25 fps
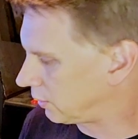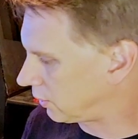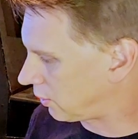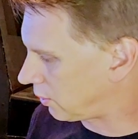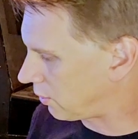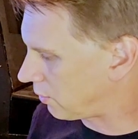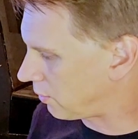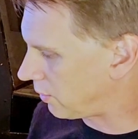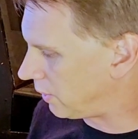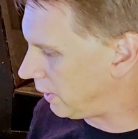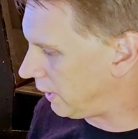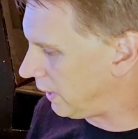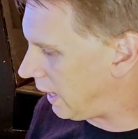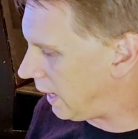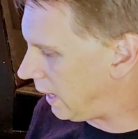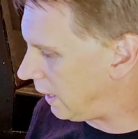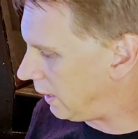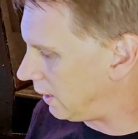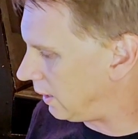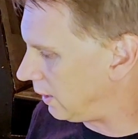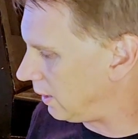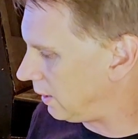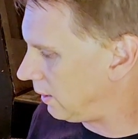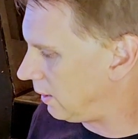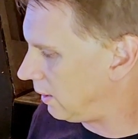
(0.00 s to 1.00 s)

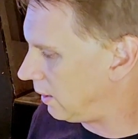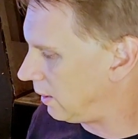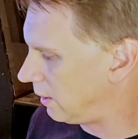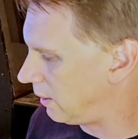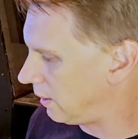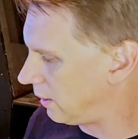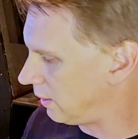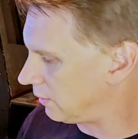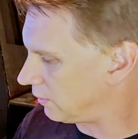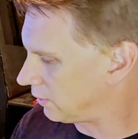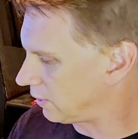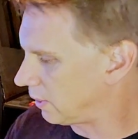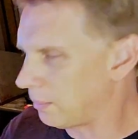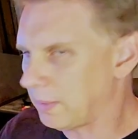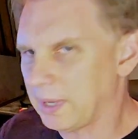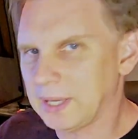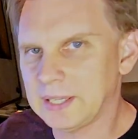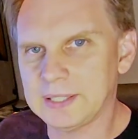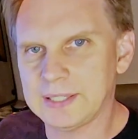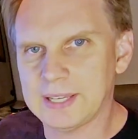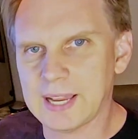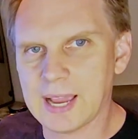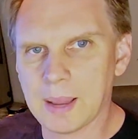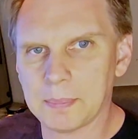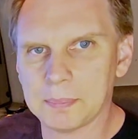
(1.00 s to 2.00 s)
created some
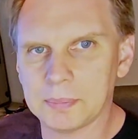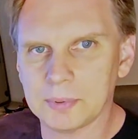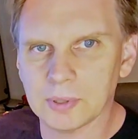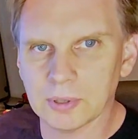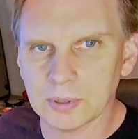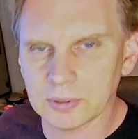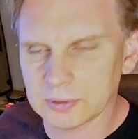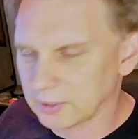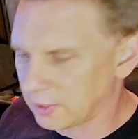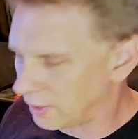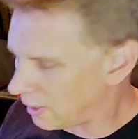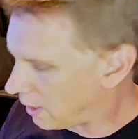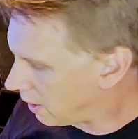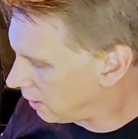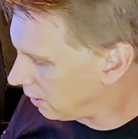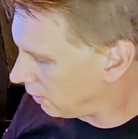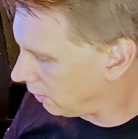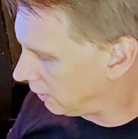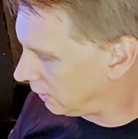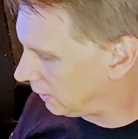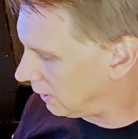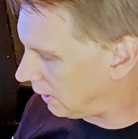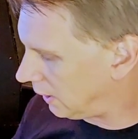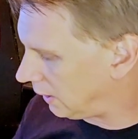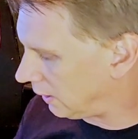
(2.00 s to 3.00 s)
adapters, and not
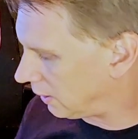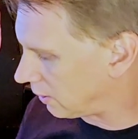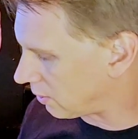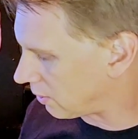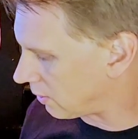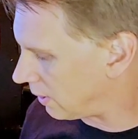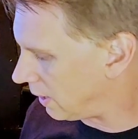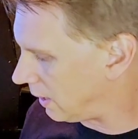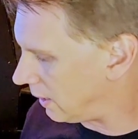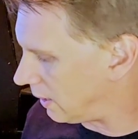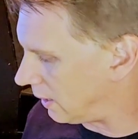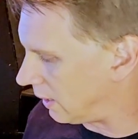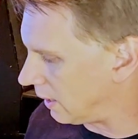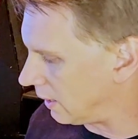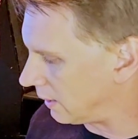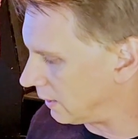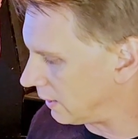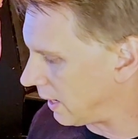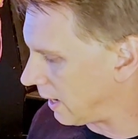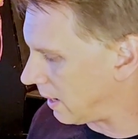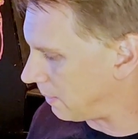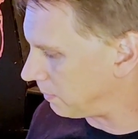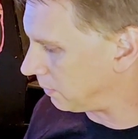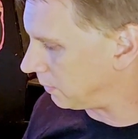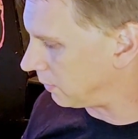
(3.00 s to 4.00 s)
only did he create an
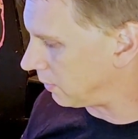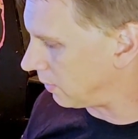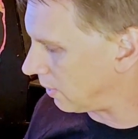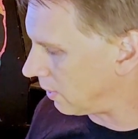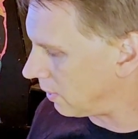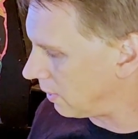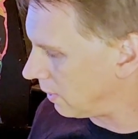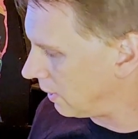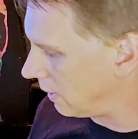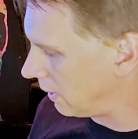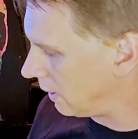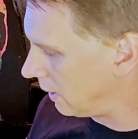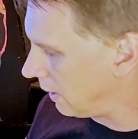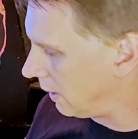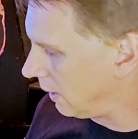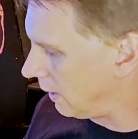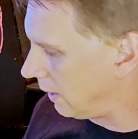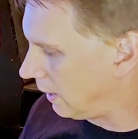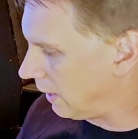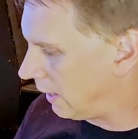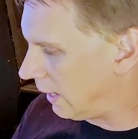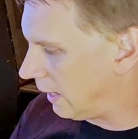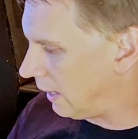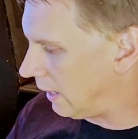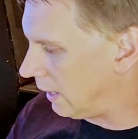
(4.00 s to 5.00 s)
adapter,
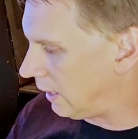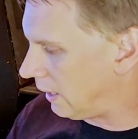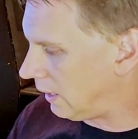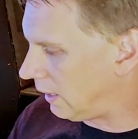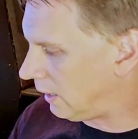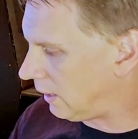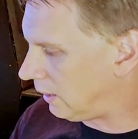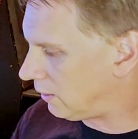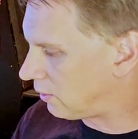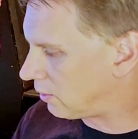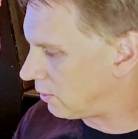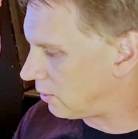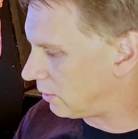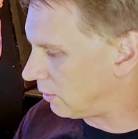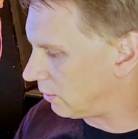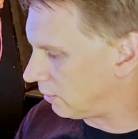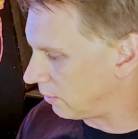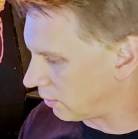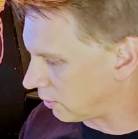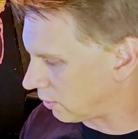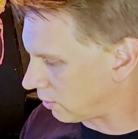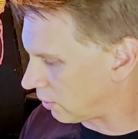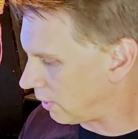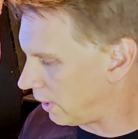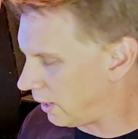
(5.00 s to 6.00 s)
he
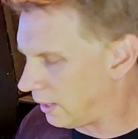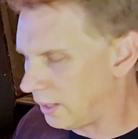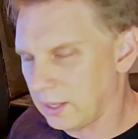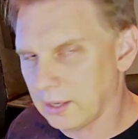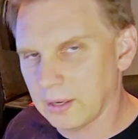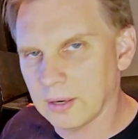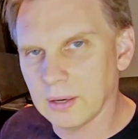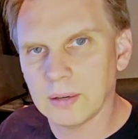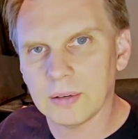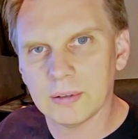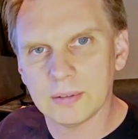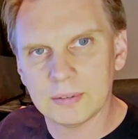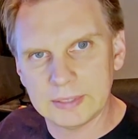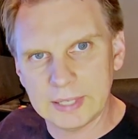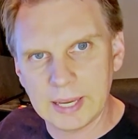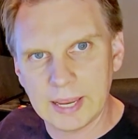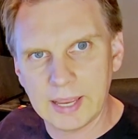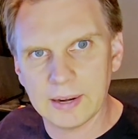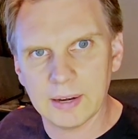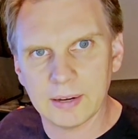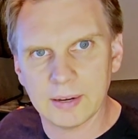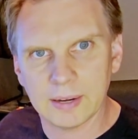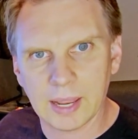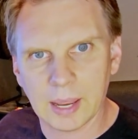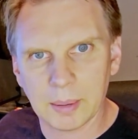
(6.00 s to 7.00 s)
created
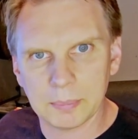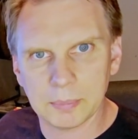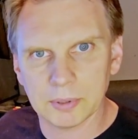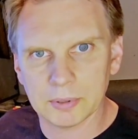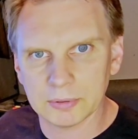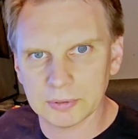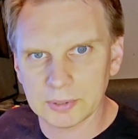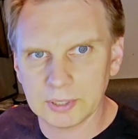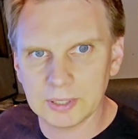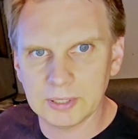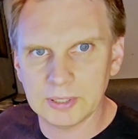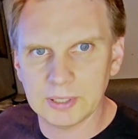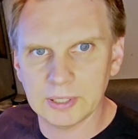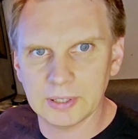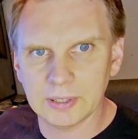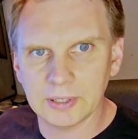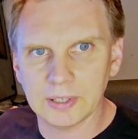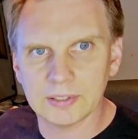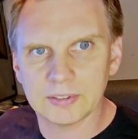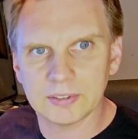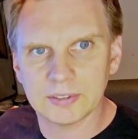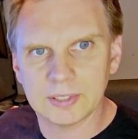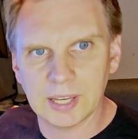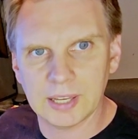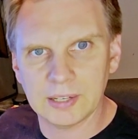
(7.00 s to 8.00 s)
10 adapters. He did
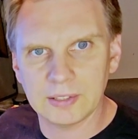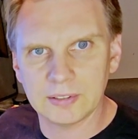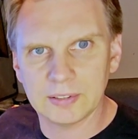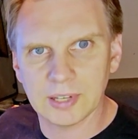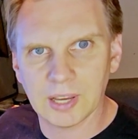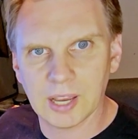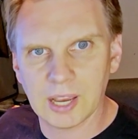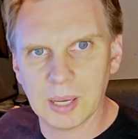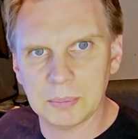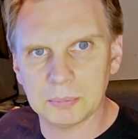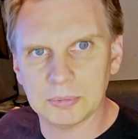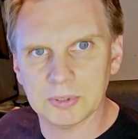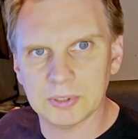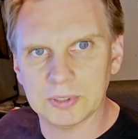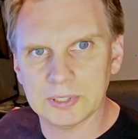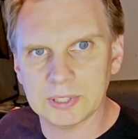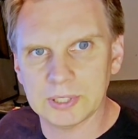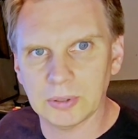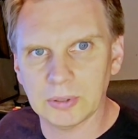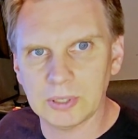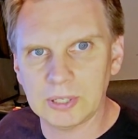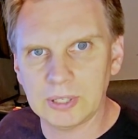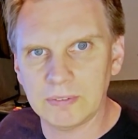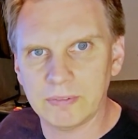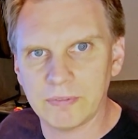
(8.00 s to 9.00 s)
this 10 times
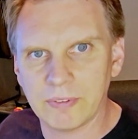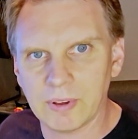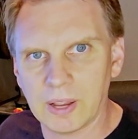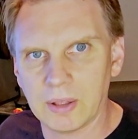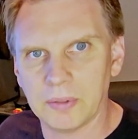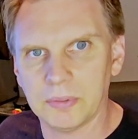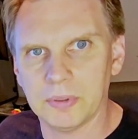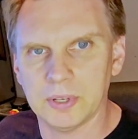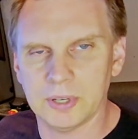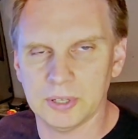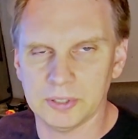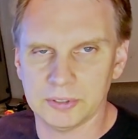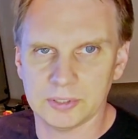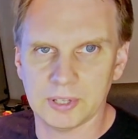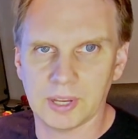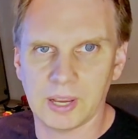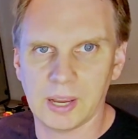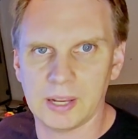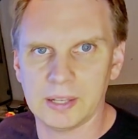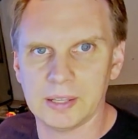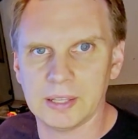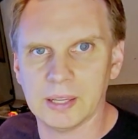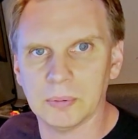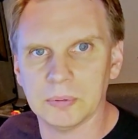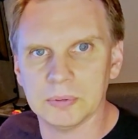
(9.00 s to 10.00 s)
until he found the
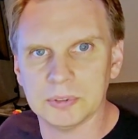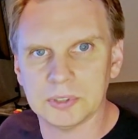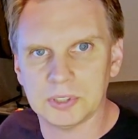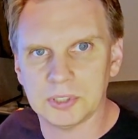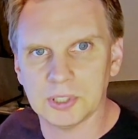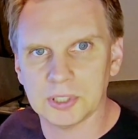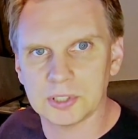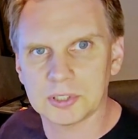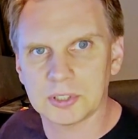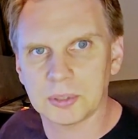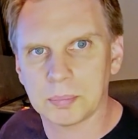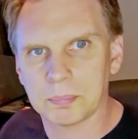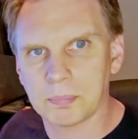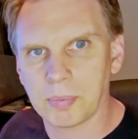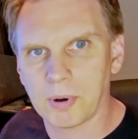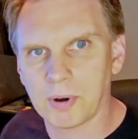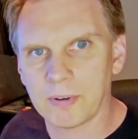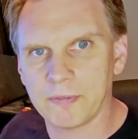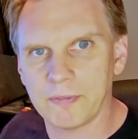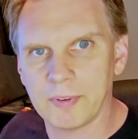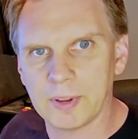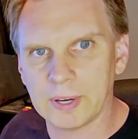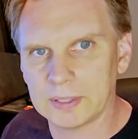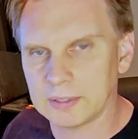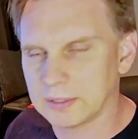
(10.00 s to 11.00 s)
design that was just
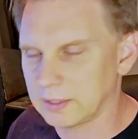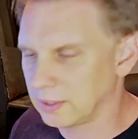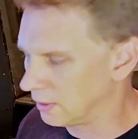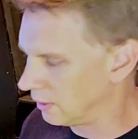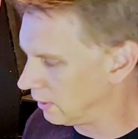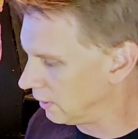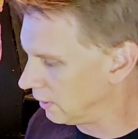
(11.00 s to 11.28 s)
perfect,